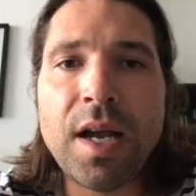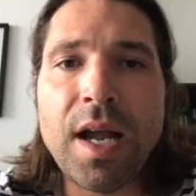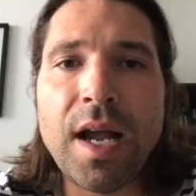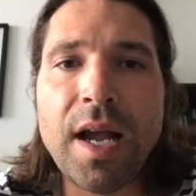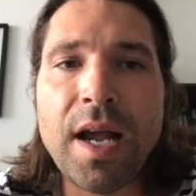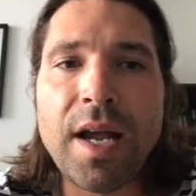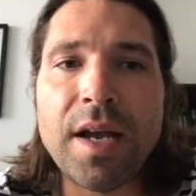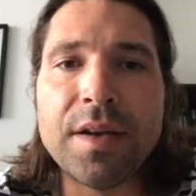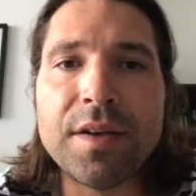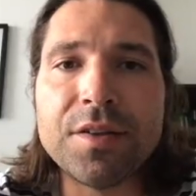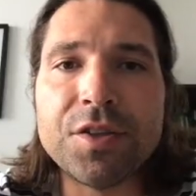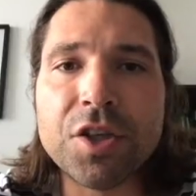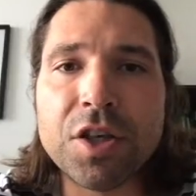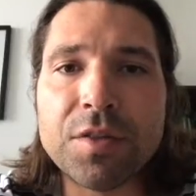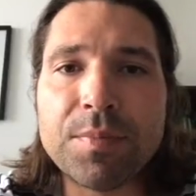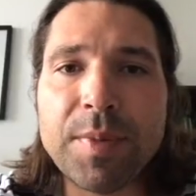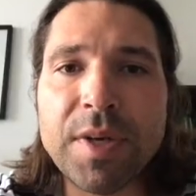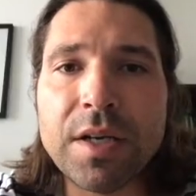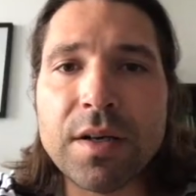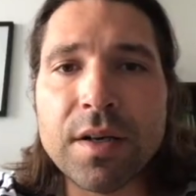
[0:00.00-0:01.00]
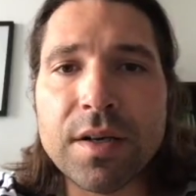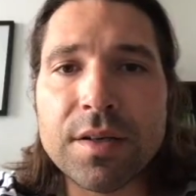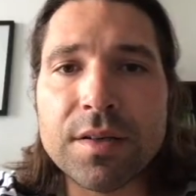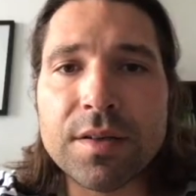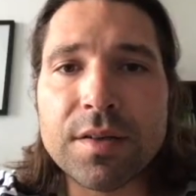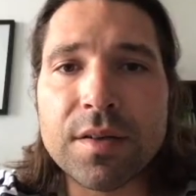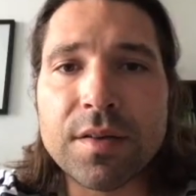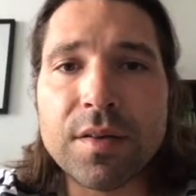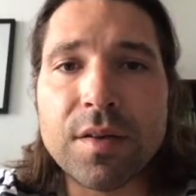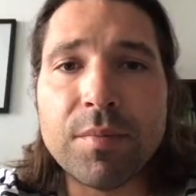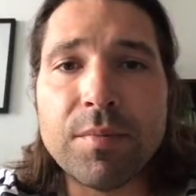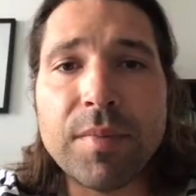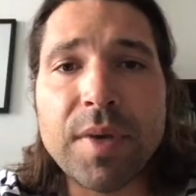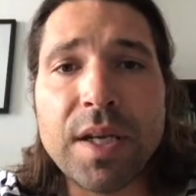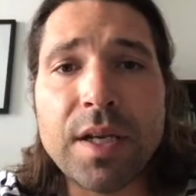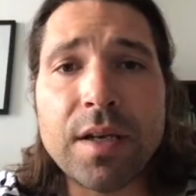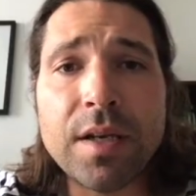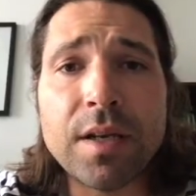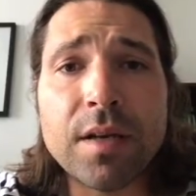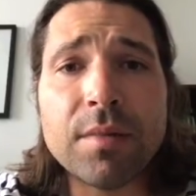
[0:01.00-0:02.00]
And just because the
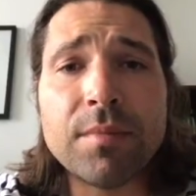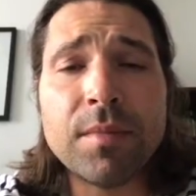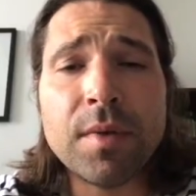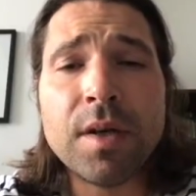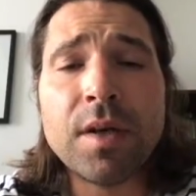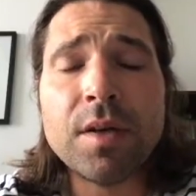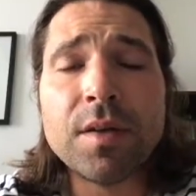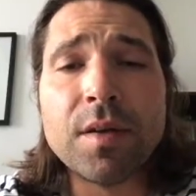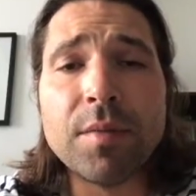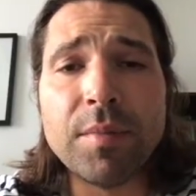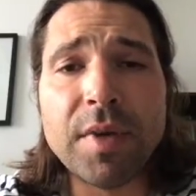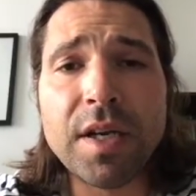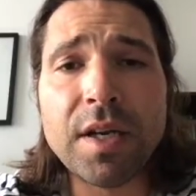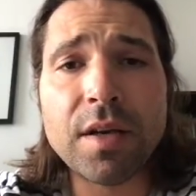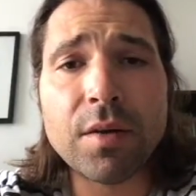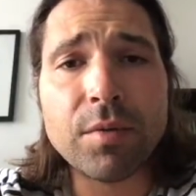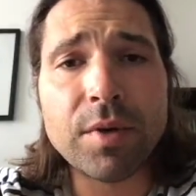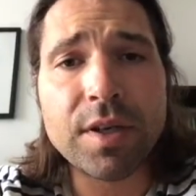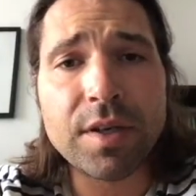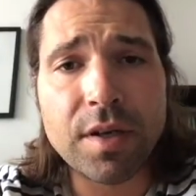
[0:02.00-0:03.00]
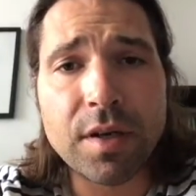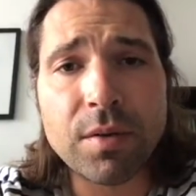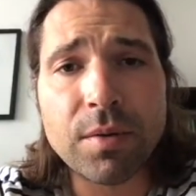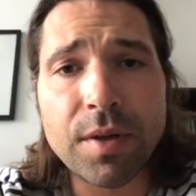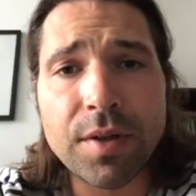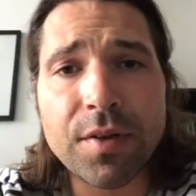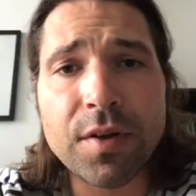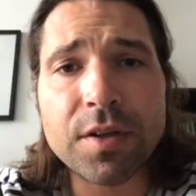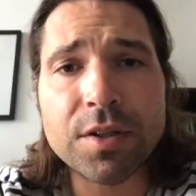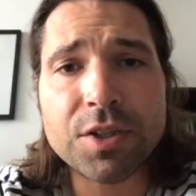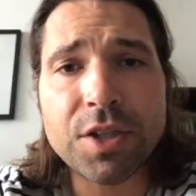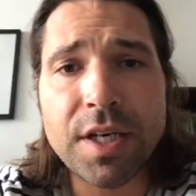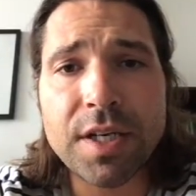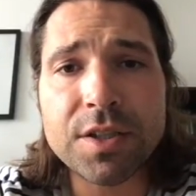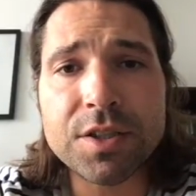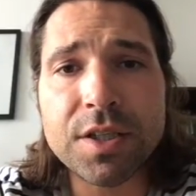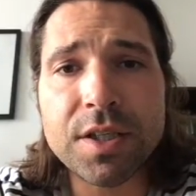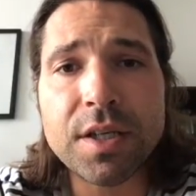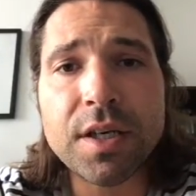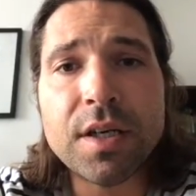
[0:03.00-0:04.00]
medium, the media we deal with are
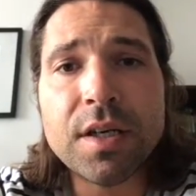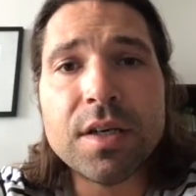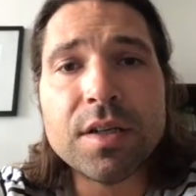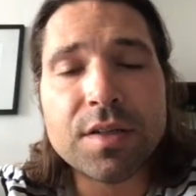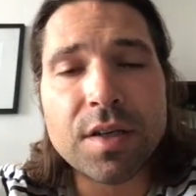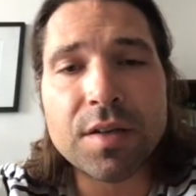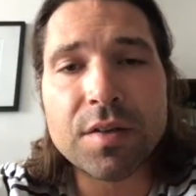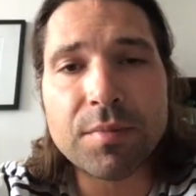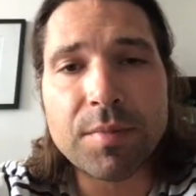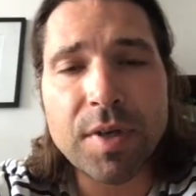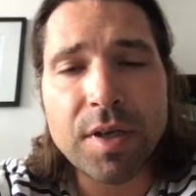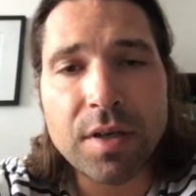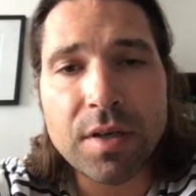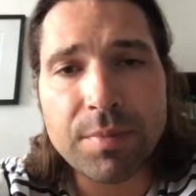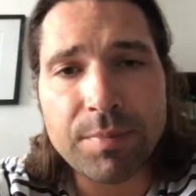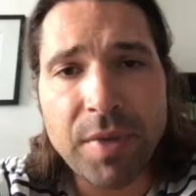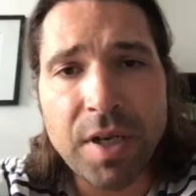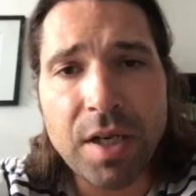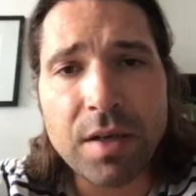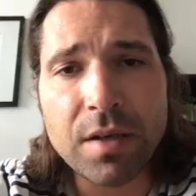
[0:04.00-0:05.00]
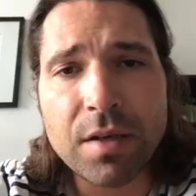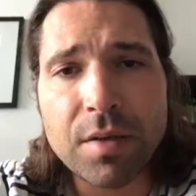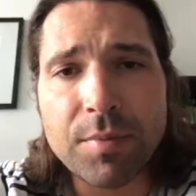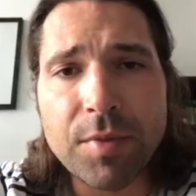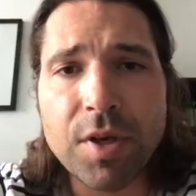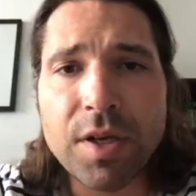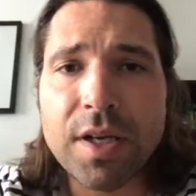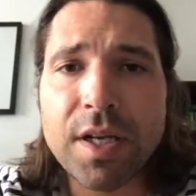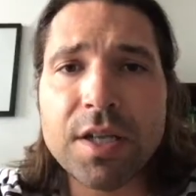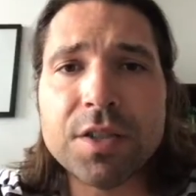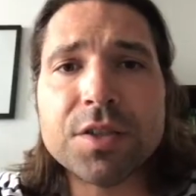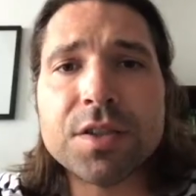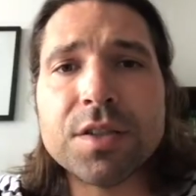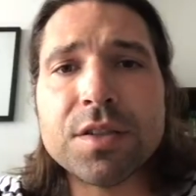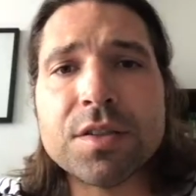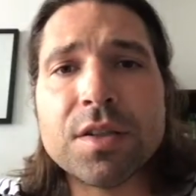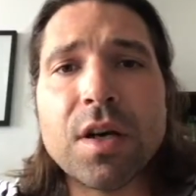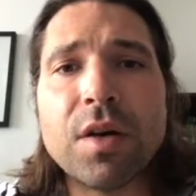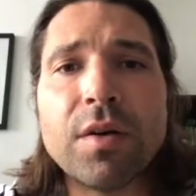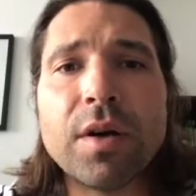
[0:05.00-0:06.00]
changing, doesn't mean communication
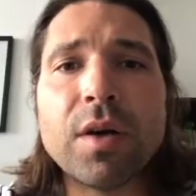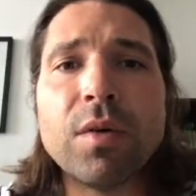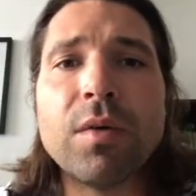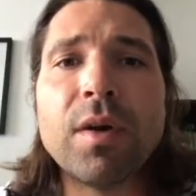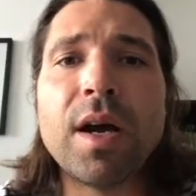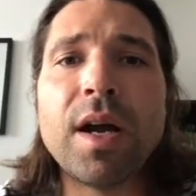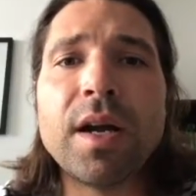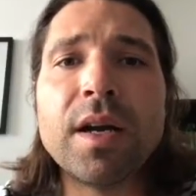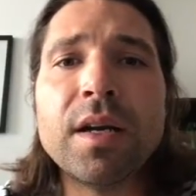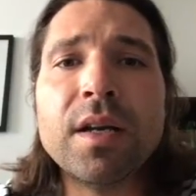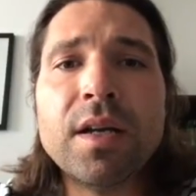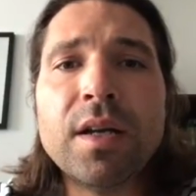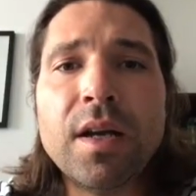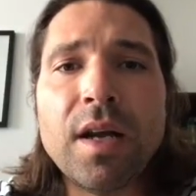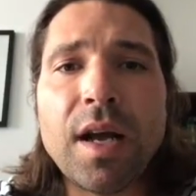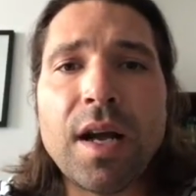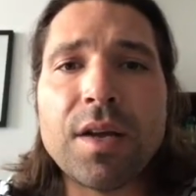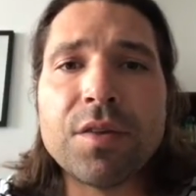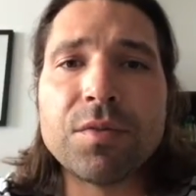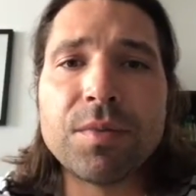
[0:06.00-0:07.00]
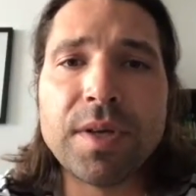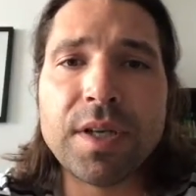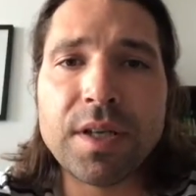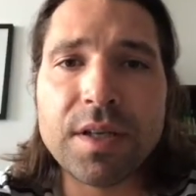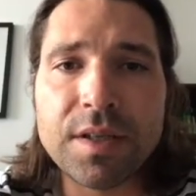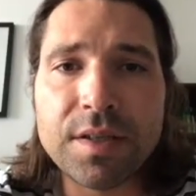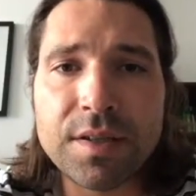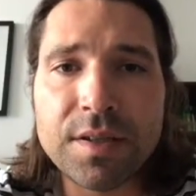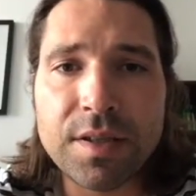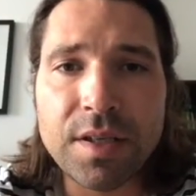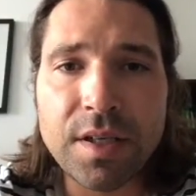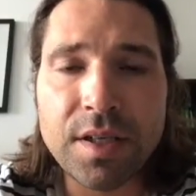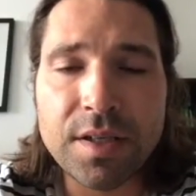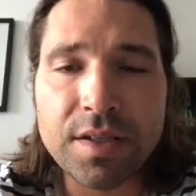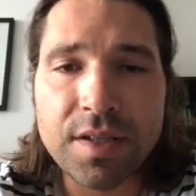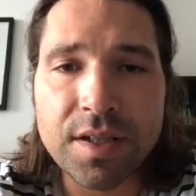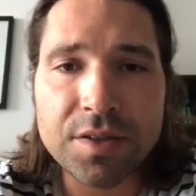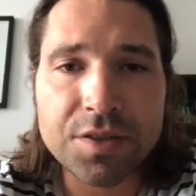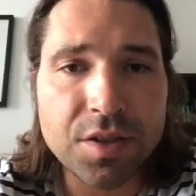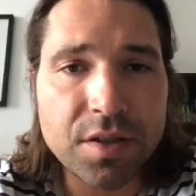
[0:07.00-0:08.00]
is going away. As we can see,
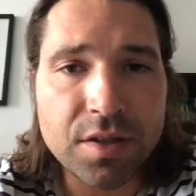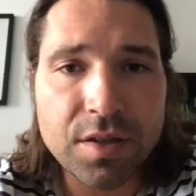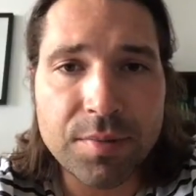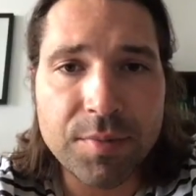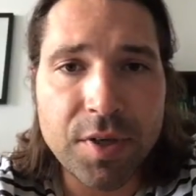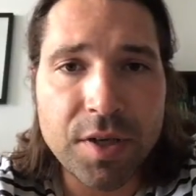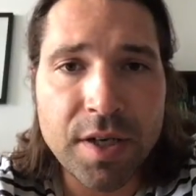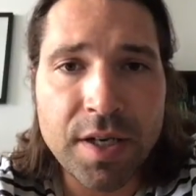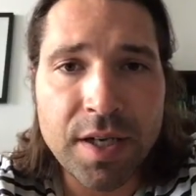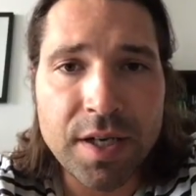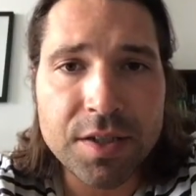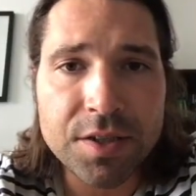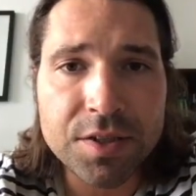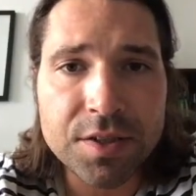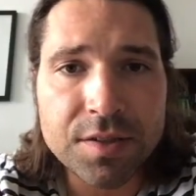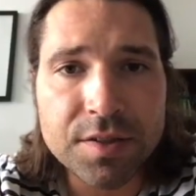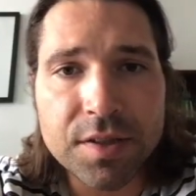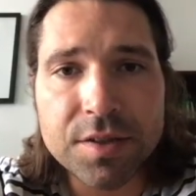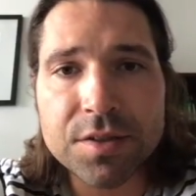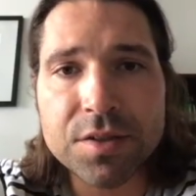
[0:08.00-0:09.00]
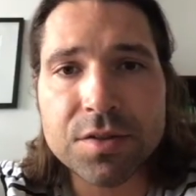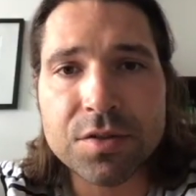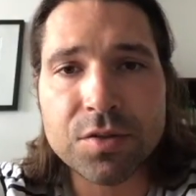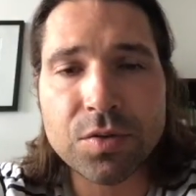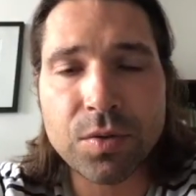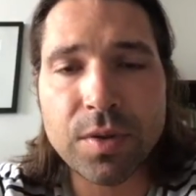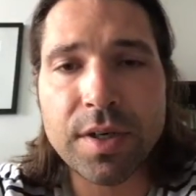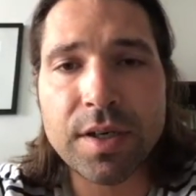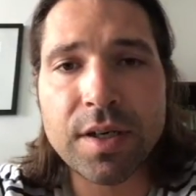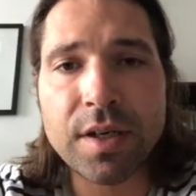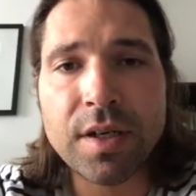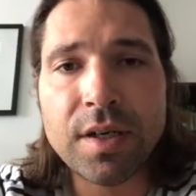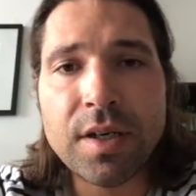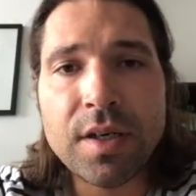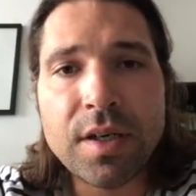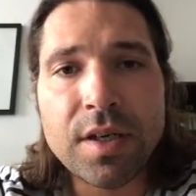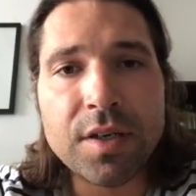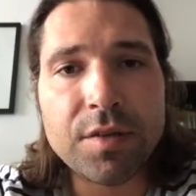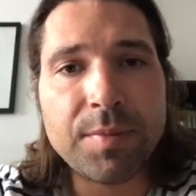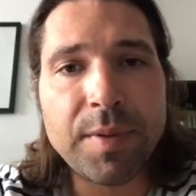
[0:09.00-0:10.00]
digital communication such as Twitter
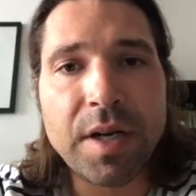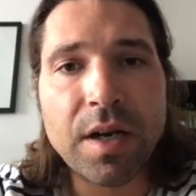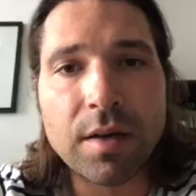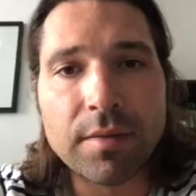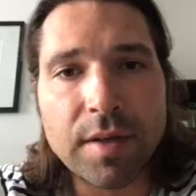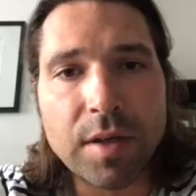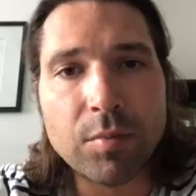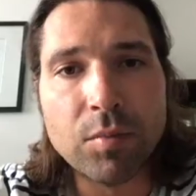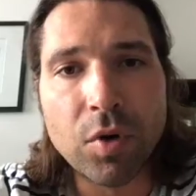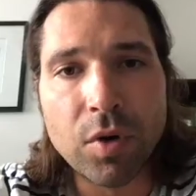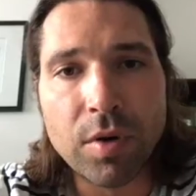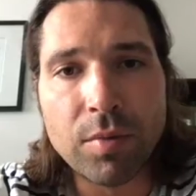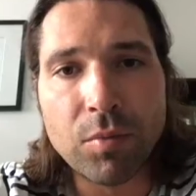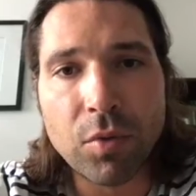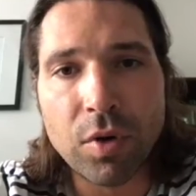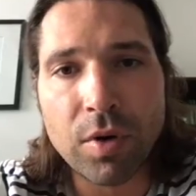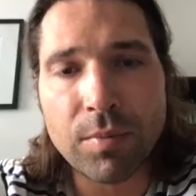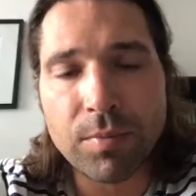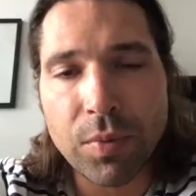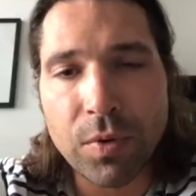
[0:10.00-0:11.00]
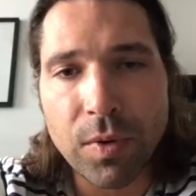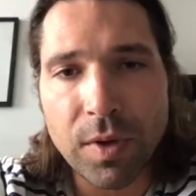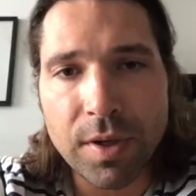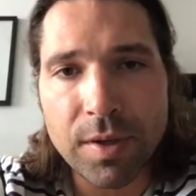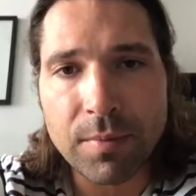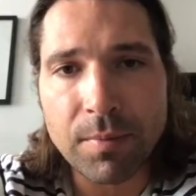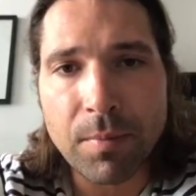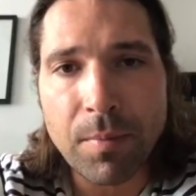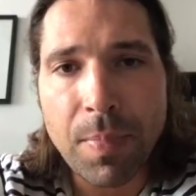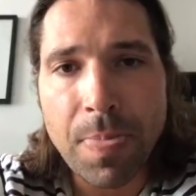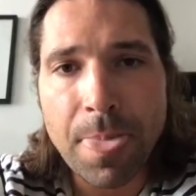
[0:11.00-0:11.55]
is becoming more and more important.